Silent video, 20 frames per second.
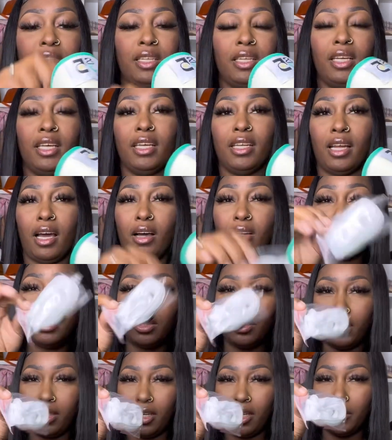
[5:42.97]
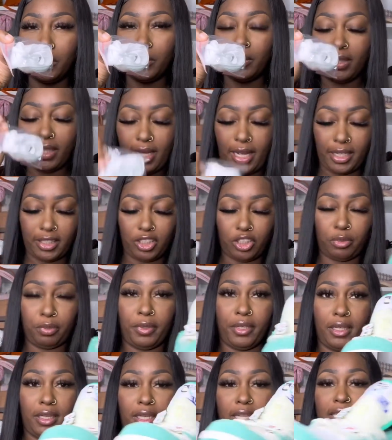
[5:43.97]
And it also comes with the extra
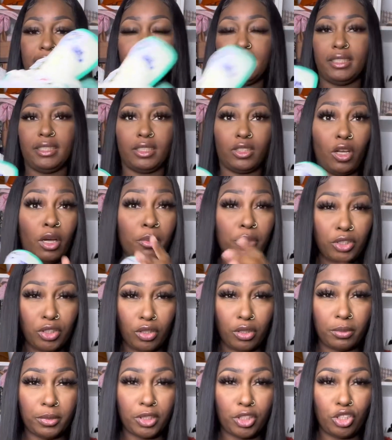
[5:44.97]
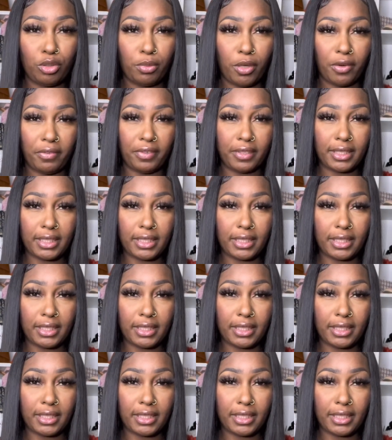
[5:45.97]
pair of laces. So I'm gonna show them to you both at the